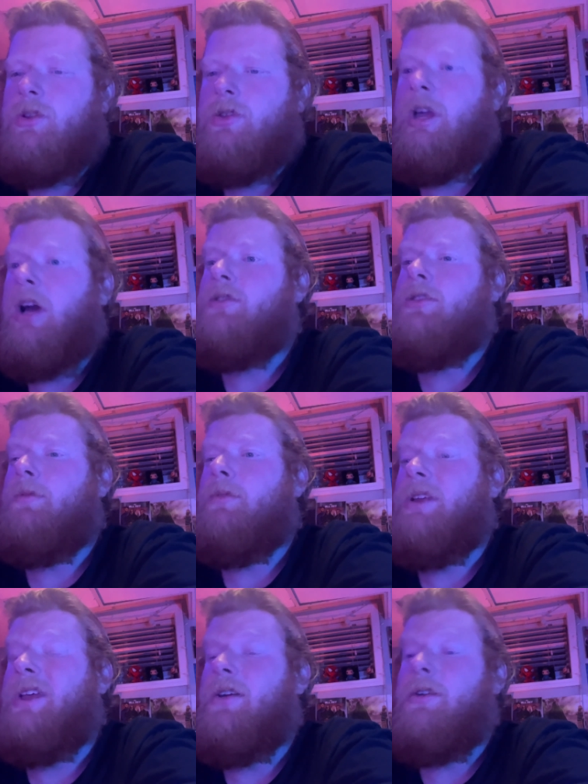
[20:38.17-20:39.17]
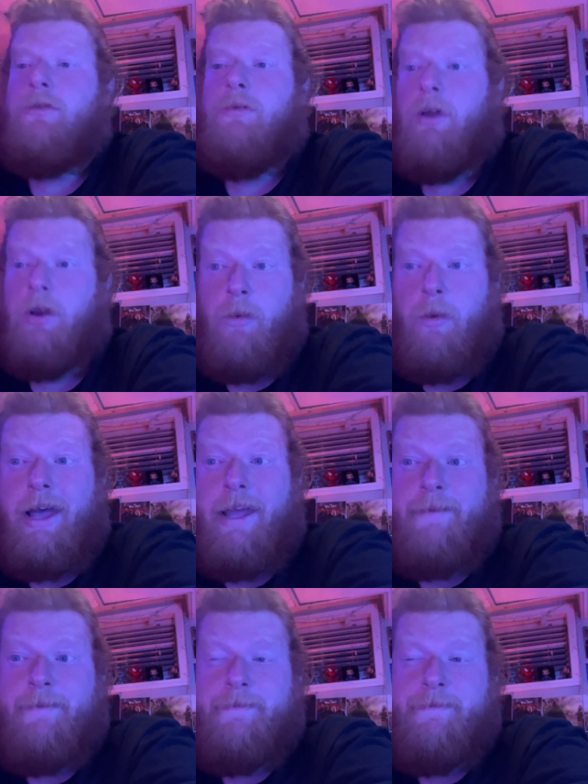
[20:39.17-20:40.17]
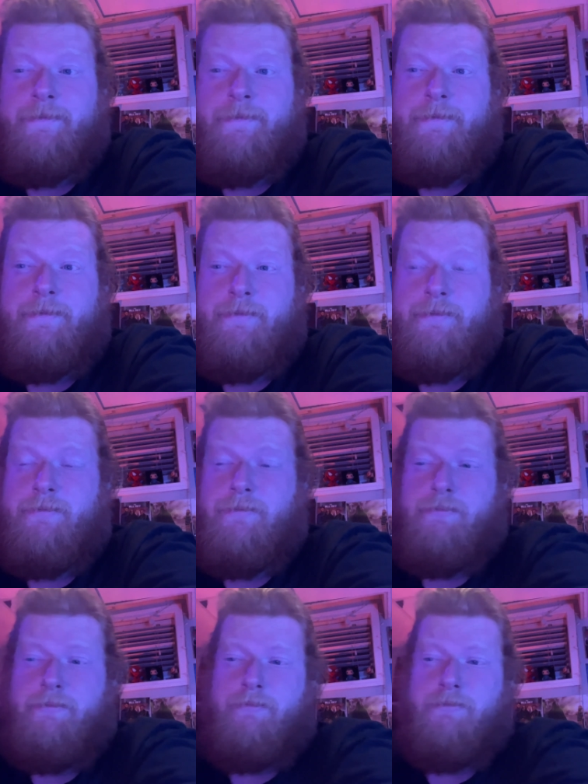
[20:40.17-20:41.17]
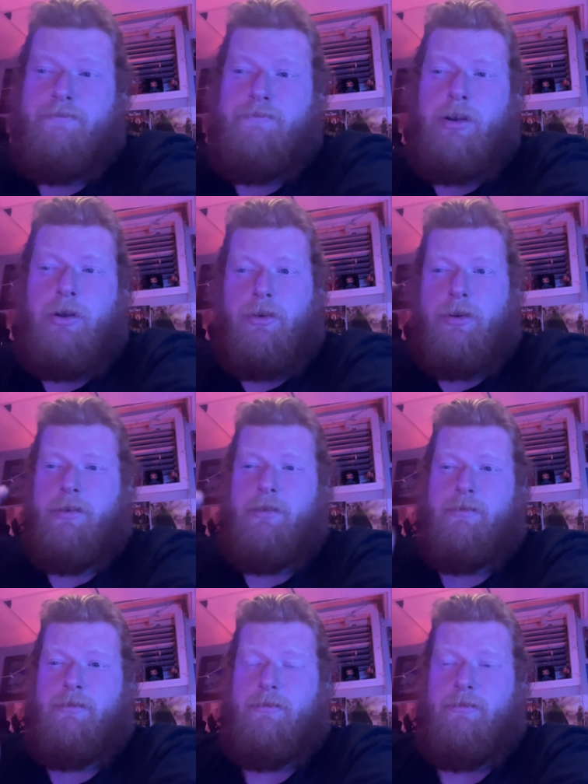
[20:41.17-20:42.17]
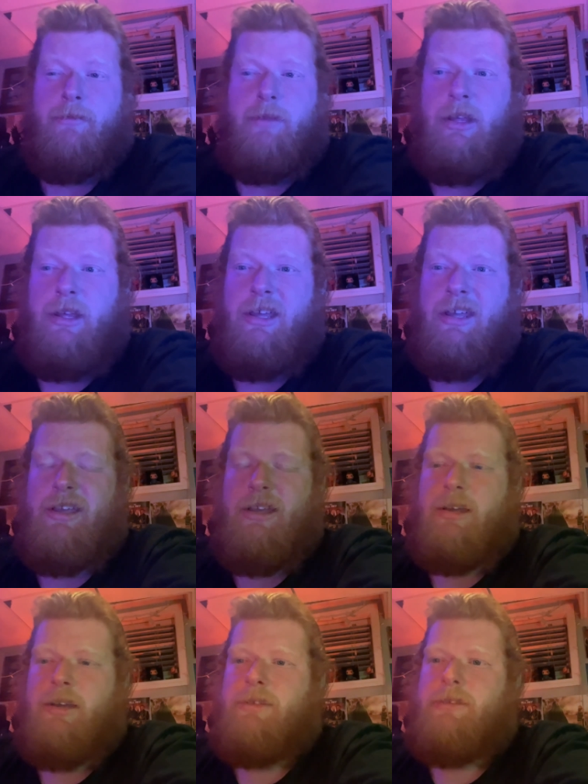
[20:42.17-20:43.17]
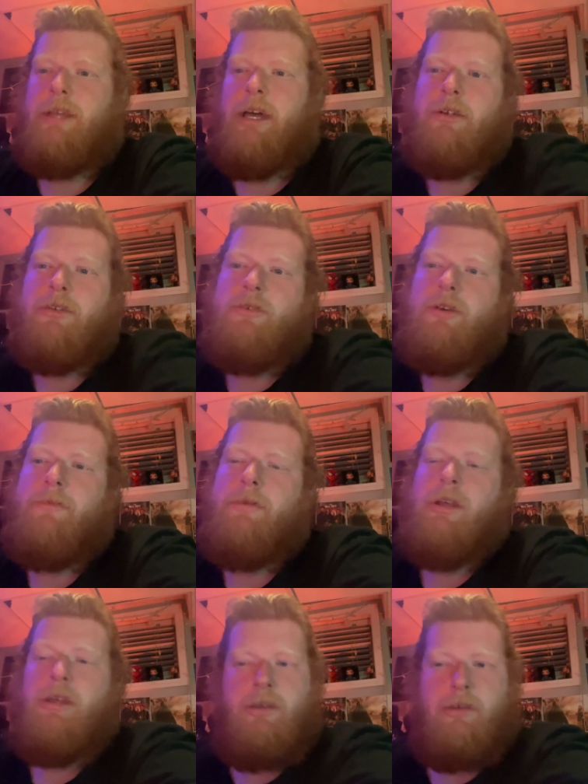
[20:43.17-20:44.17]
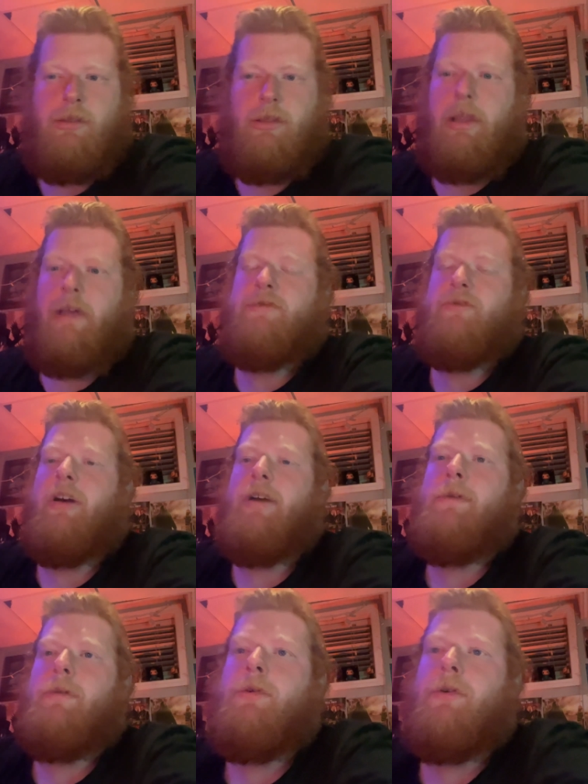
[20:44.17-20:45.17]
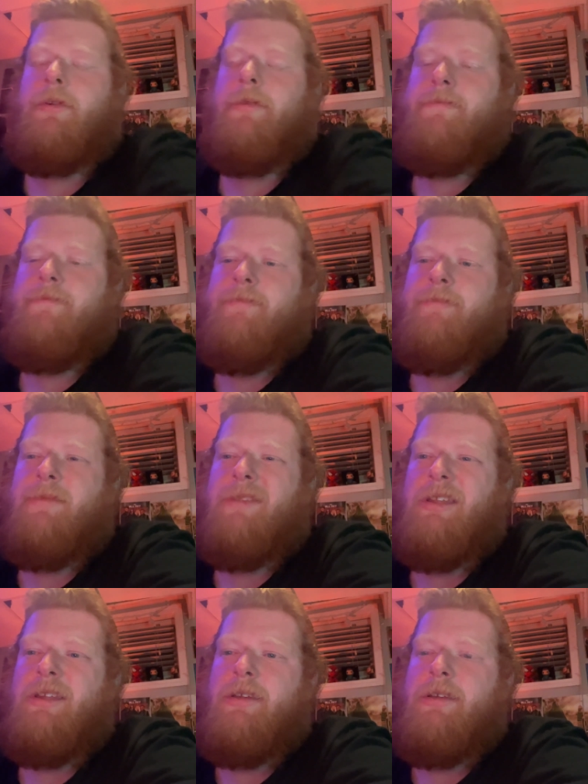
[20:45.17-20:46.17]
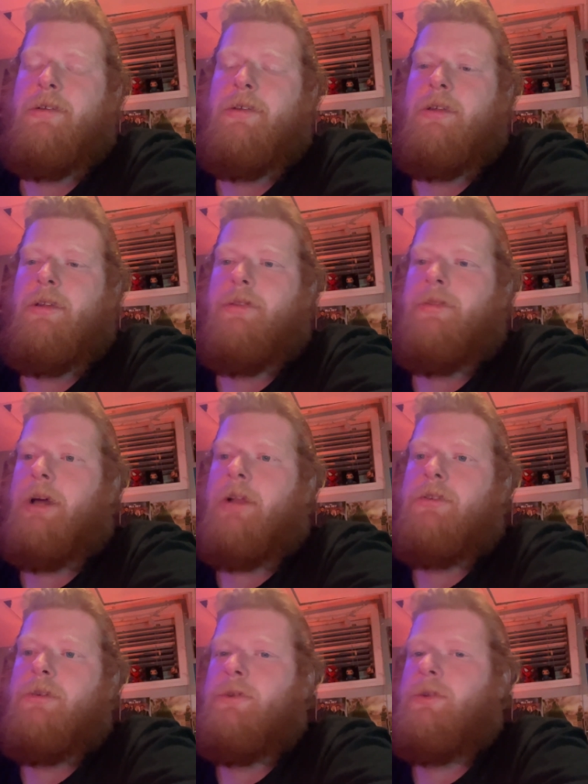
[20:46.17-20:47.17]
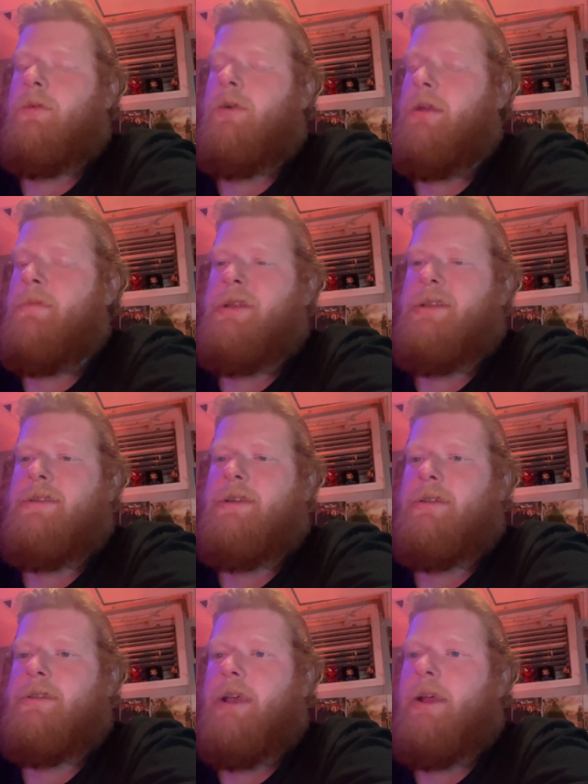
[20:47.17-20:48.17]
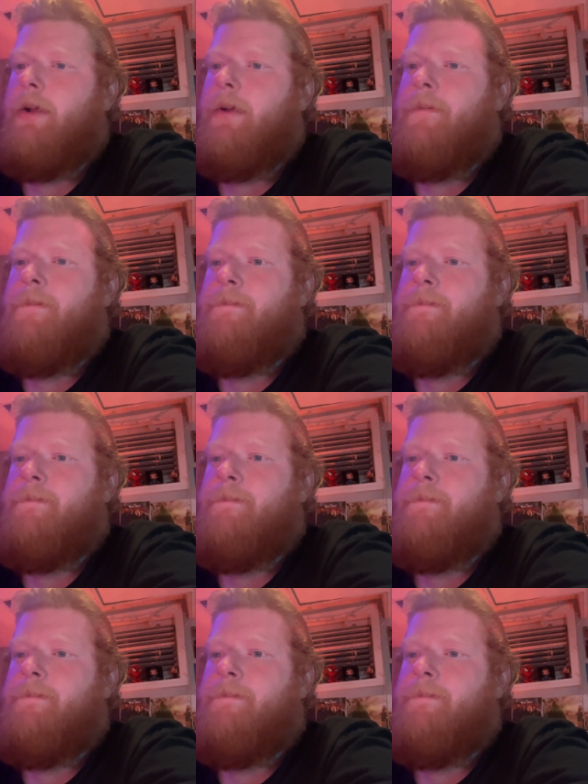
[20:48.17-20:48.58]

Donald Trump wouldn't care. don't know why? Putin. Because Donald Trump loves Vladimir Putin. Donald Trump is a wannabe dictator.